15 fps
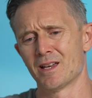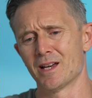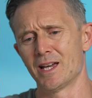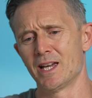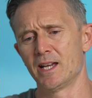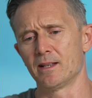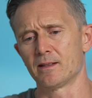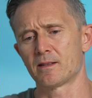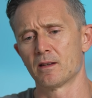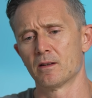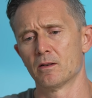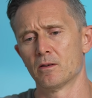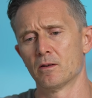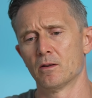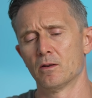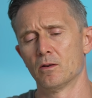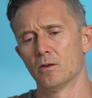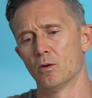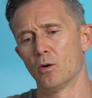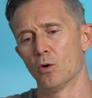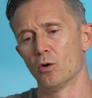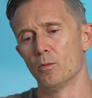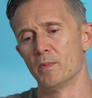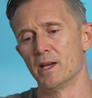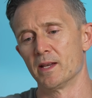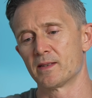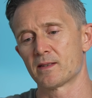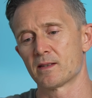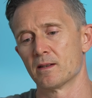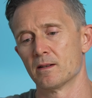a hit or a
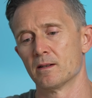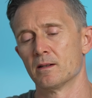miss.